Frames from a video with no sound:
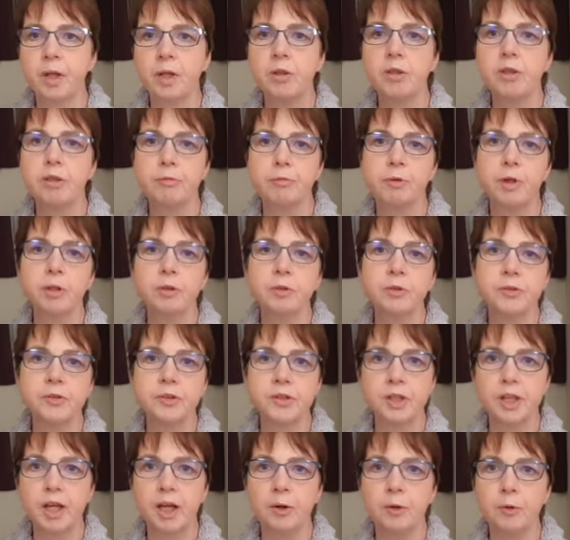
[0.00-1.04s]
thrilled to
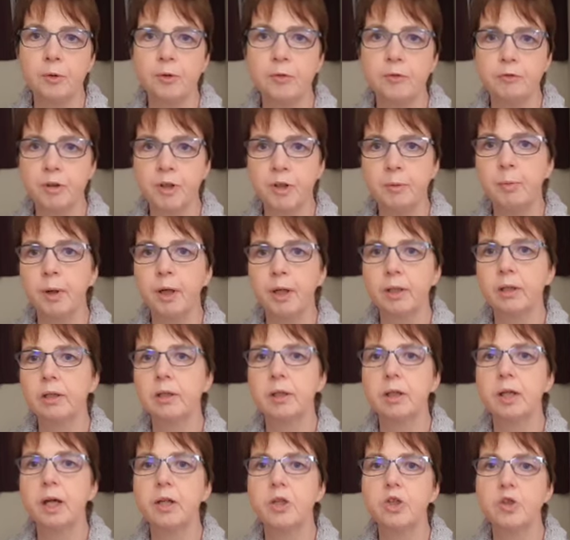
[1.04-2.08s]
get all the feedback and
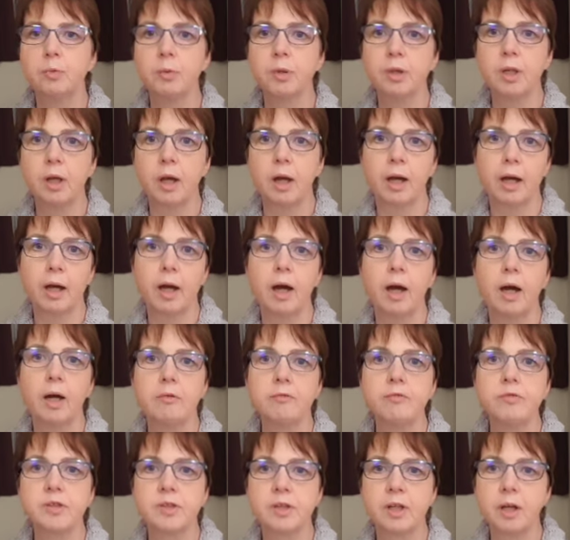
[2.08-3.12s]
engagement that I have
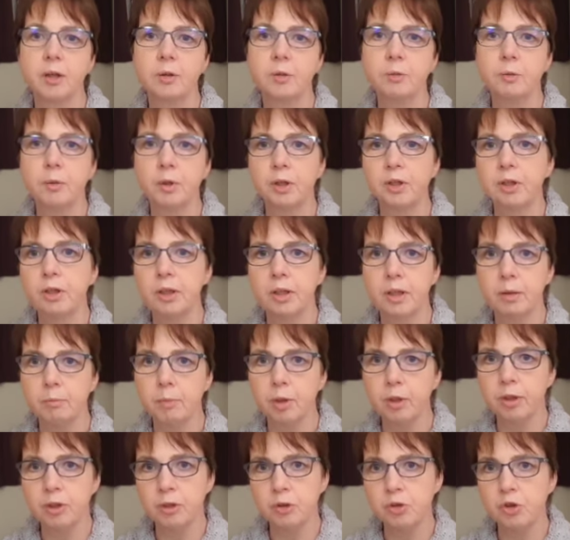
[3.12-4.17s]
so early in my
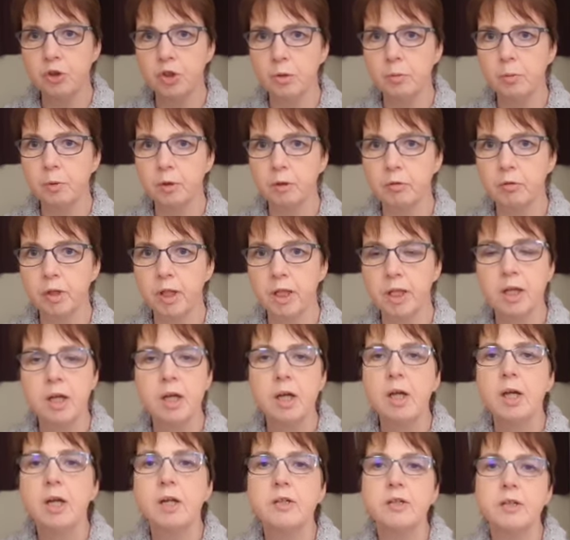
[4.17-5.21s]
YouTube career.
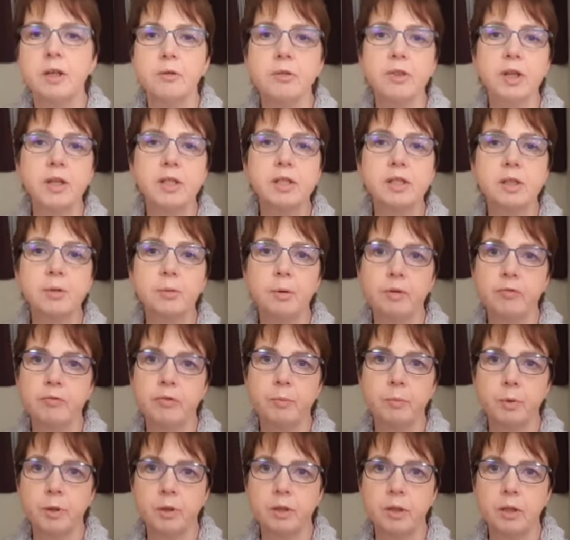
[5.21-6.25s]
So thanks to
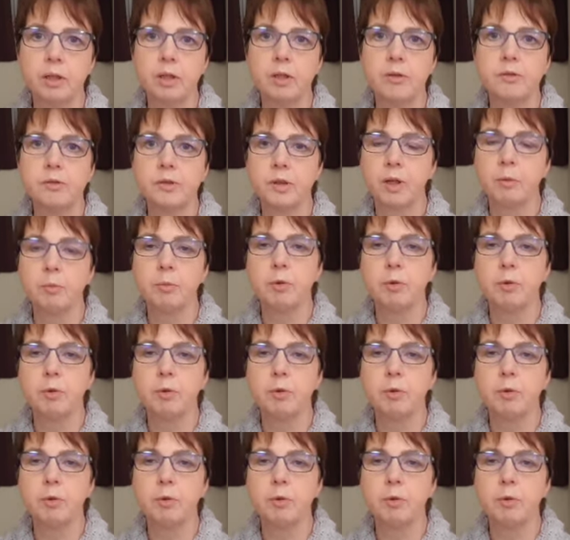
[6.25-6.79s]
everybody who's come